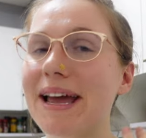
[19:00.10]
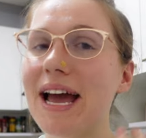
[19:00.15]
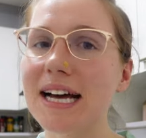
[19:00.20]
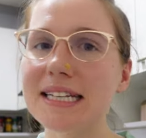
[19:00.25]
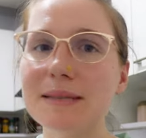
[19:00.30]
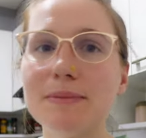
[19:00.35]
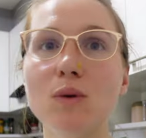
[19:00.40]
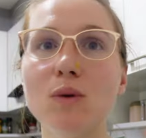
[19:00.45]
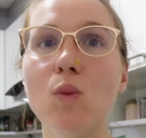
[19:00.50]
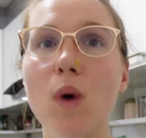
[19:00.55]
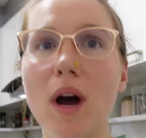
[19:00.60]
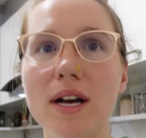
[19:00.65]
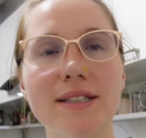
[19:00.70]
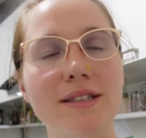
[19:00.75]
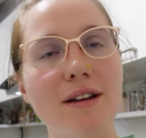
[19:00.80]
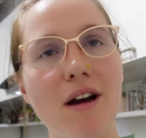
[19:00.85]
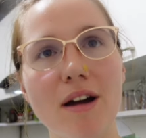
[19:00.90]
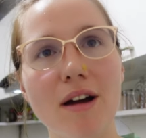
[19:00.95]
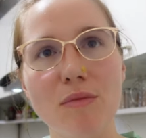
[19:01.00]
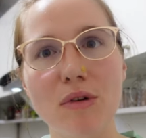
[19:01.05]
husband was
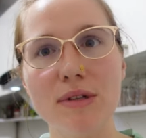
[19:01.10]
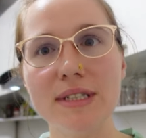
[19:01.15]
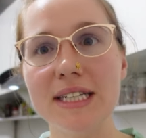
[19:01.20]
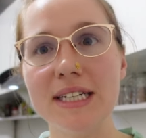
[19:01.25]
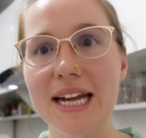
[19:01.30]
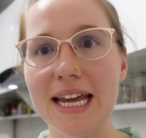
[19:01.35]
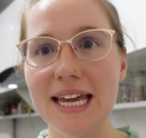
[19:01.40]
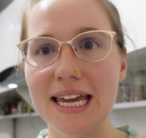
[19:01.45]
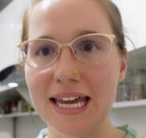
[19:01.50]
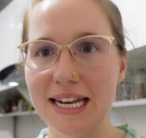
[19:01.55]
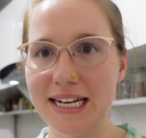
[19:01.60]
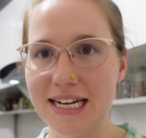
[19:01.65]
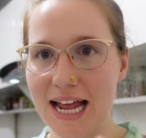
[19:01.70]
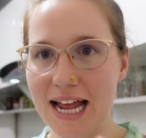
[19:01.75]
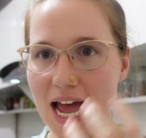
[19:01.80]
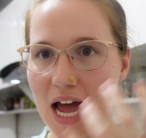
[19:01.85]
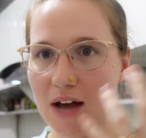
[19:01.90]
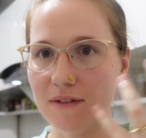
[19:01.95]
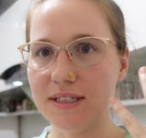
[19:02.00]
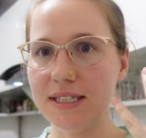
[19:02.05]
gone most of the day. He did
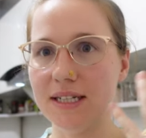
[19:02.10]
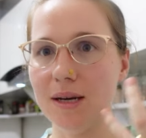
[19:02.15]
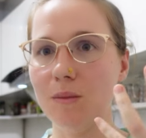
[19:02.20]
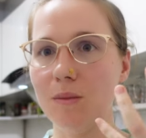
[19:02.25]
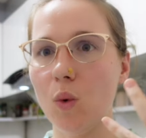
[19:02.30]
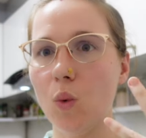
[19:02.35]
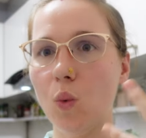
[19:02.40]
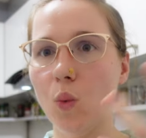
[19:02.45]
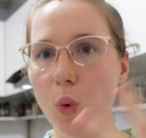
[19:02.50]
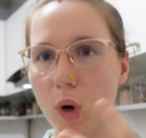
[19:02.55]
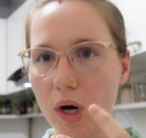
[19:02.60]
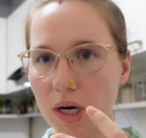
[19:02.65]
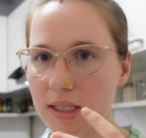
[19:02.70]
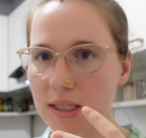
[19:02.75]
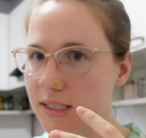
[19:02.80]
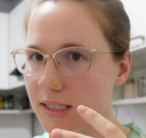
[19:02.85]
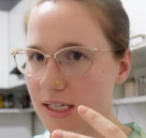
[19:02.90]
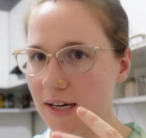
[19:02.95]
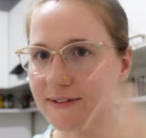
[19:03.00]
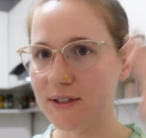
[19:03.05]
have some work
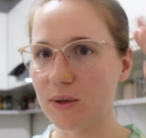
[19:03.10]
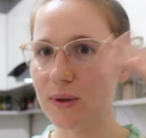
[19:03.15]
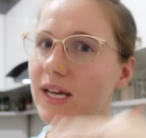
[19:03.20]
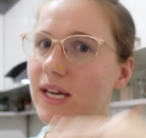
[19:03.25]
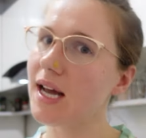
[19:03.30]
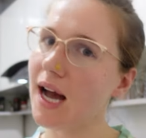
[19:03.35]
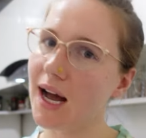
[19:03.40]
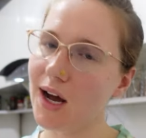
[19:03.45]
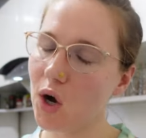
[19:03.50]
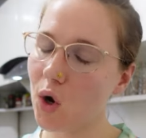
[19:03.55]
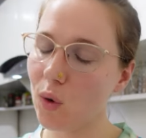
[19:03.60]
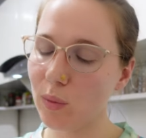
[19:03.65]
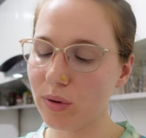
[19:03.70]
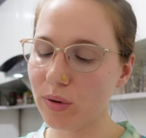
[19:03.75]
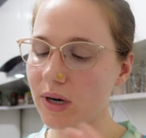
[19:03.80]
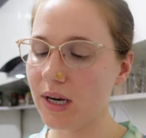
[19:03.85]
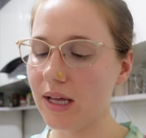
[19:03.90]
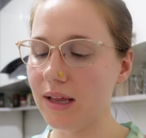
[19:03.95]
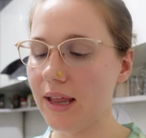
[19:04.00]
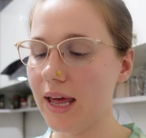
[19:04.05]
stuff, so he got home
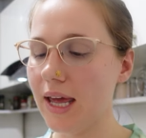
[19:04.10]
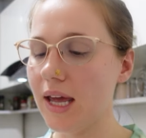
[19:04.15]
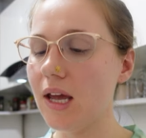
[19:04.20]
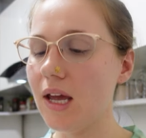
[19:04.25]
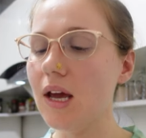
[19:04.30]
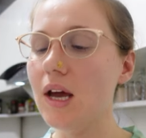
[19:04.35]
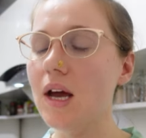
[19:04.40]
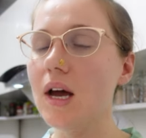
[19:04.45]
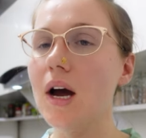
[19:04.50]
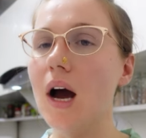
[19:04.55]
pretty late,